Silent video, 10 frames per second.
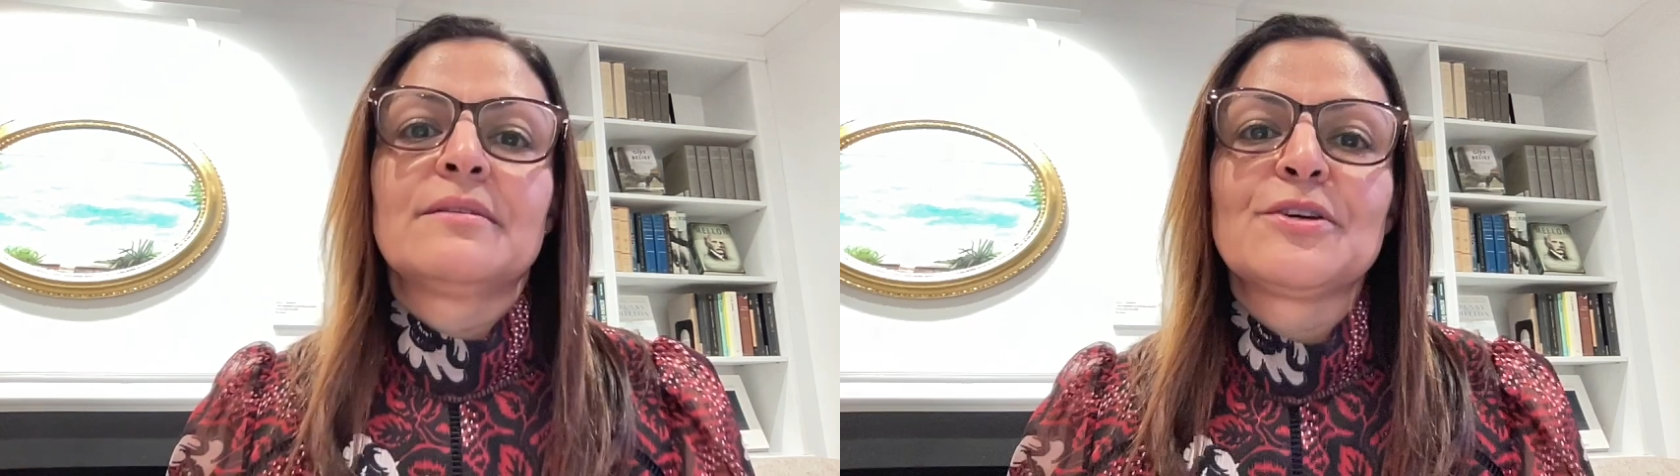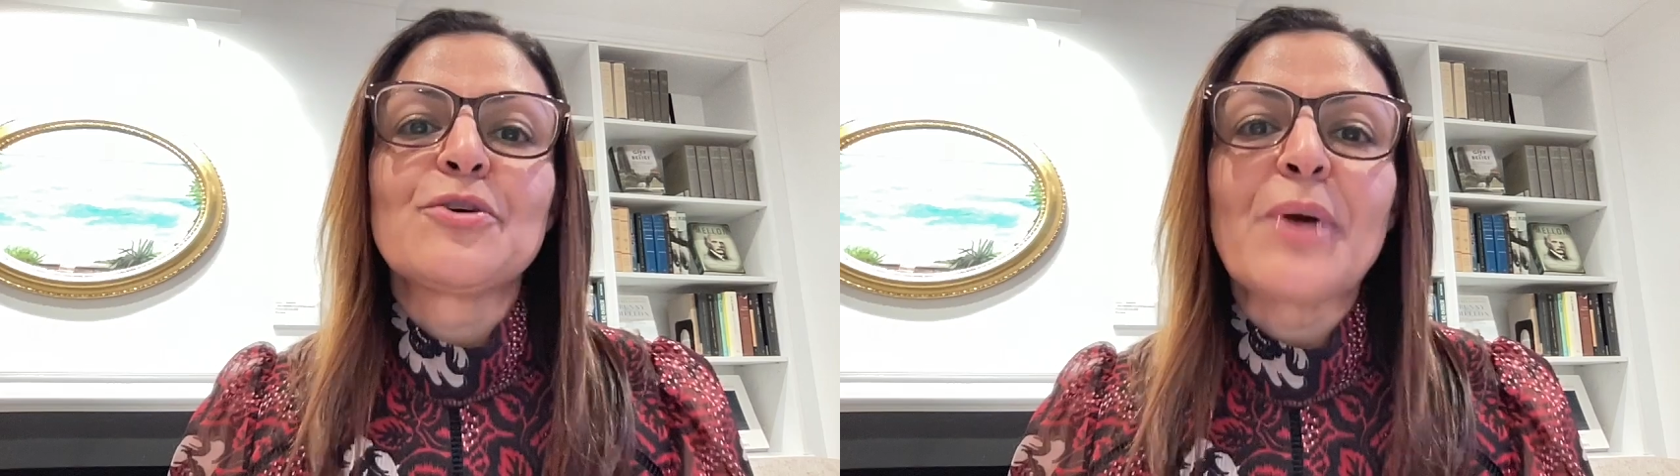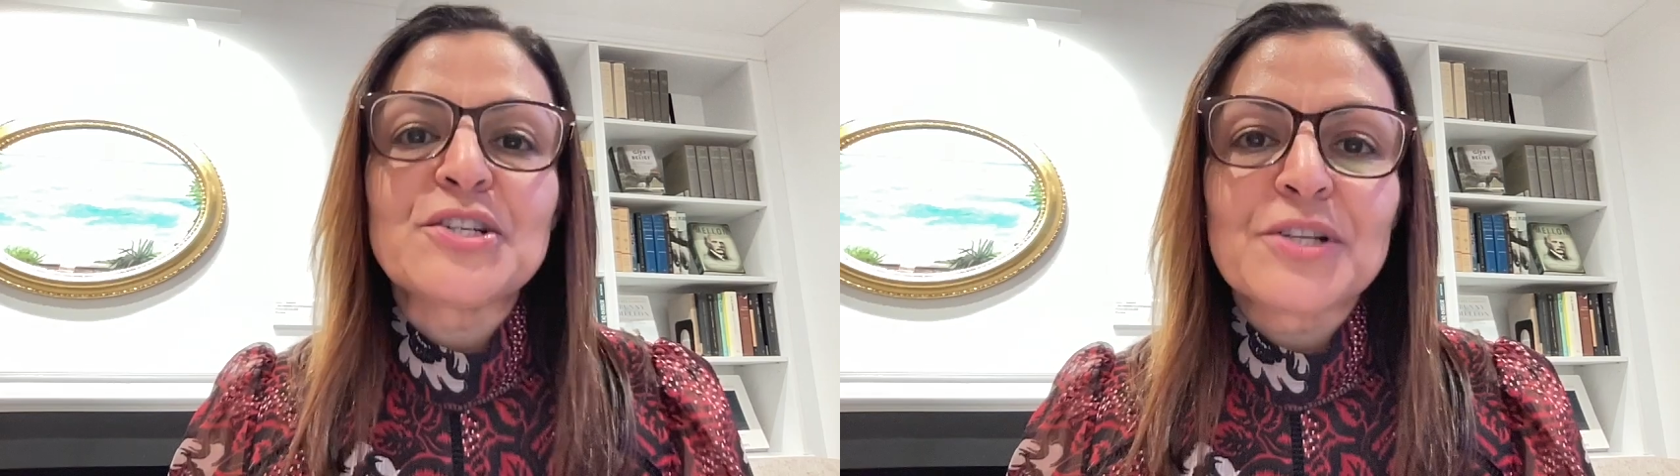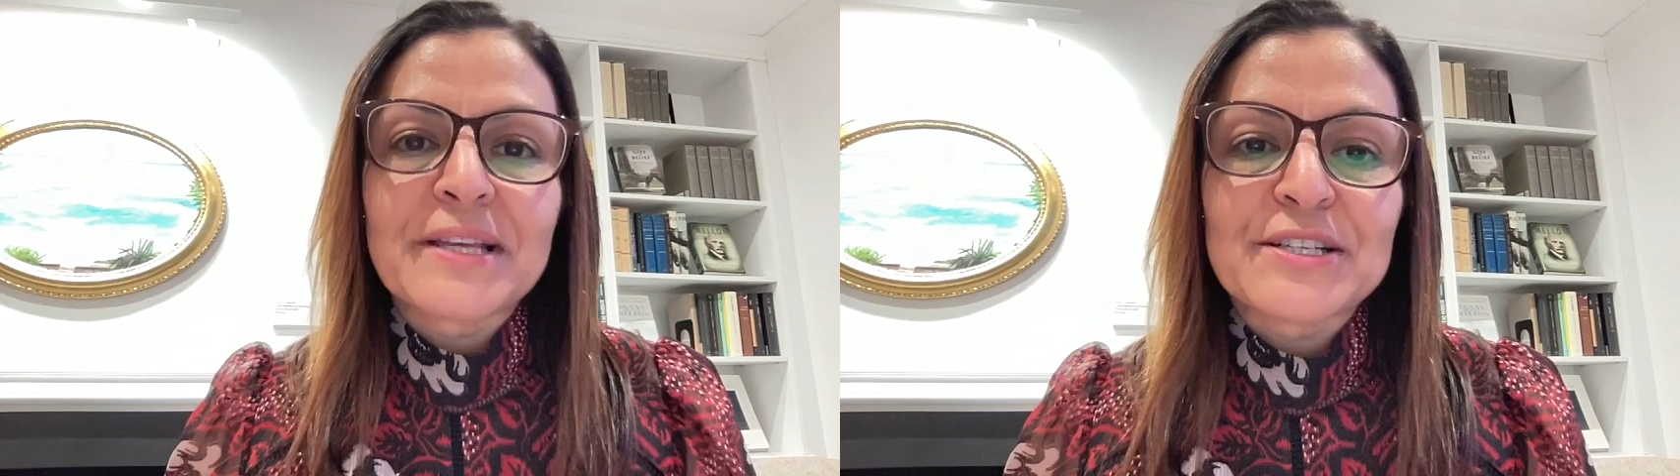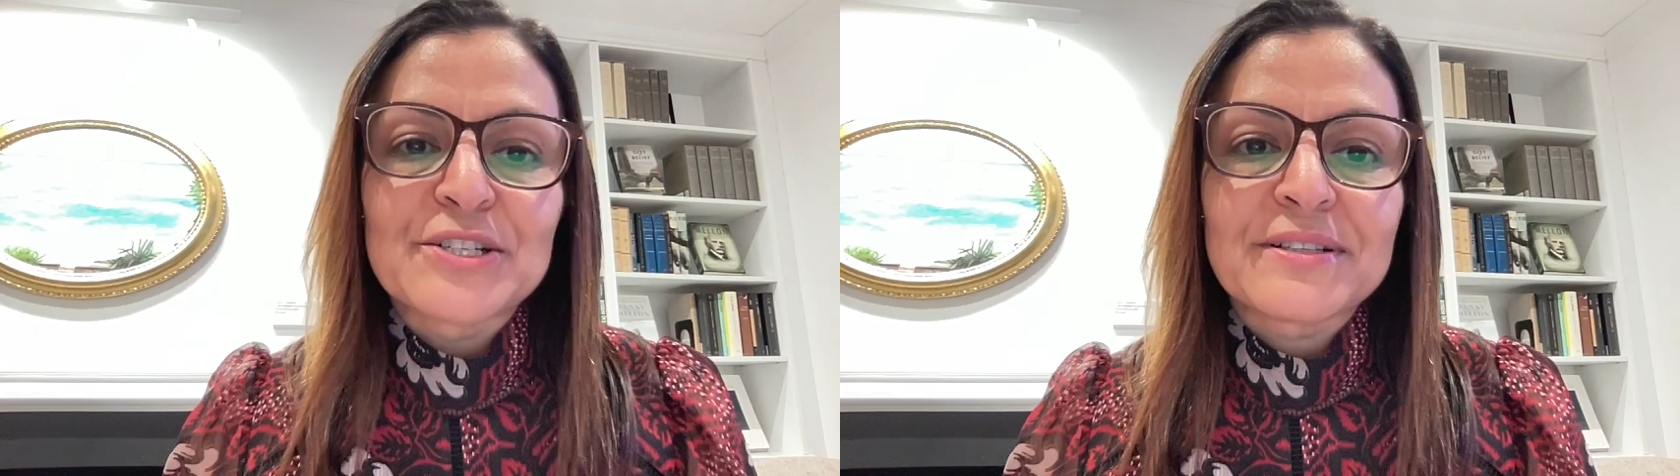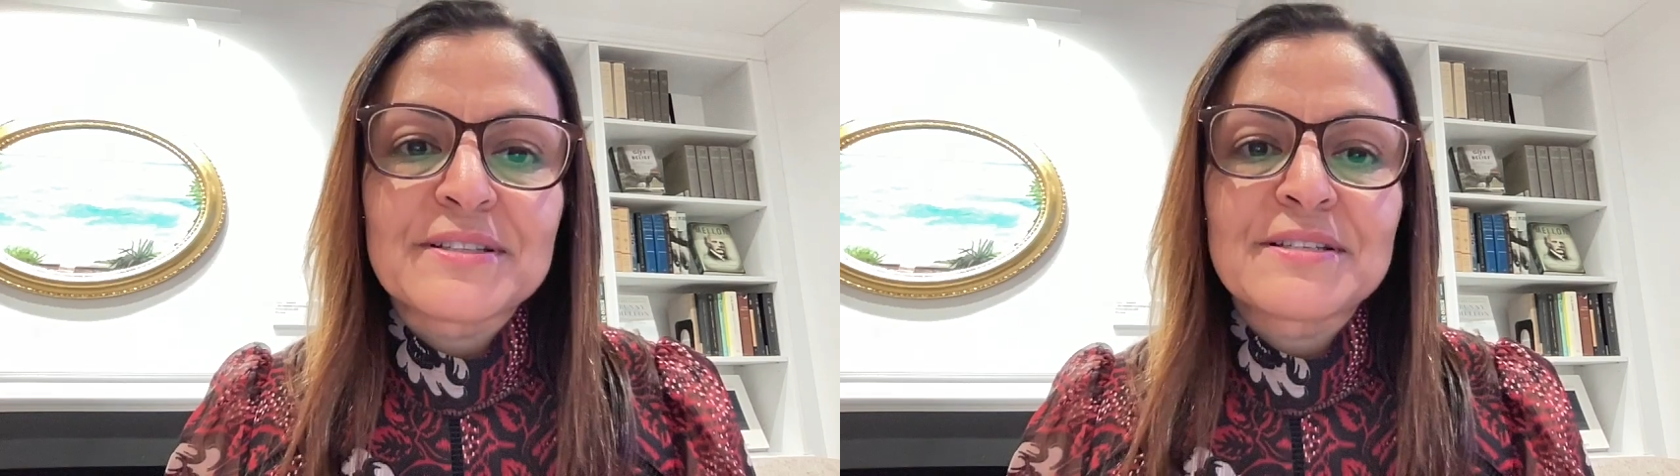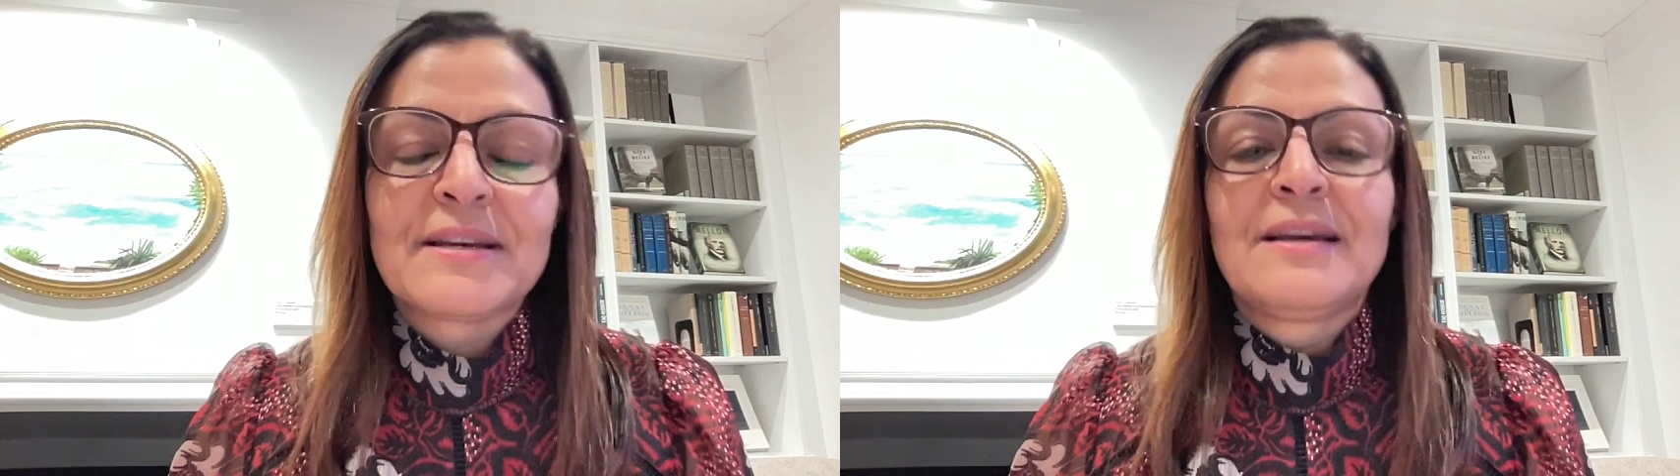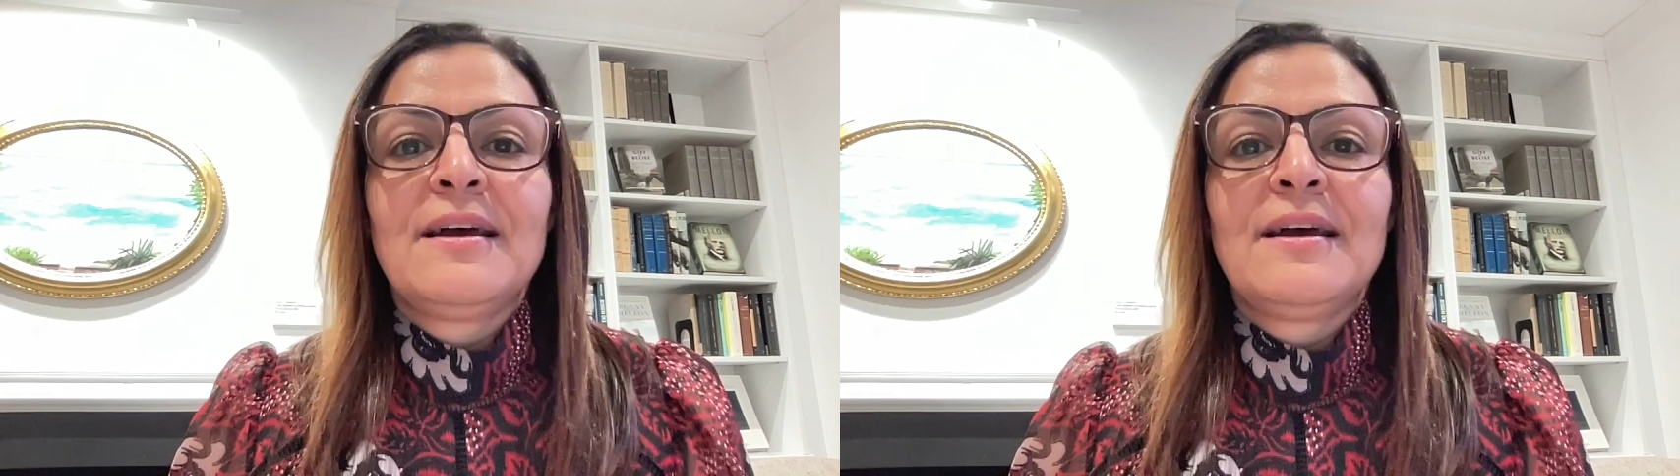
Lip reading: Congratulations.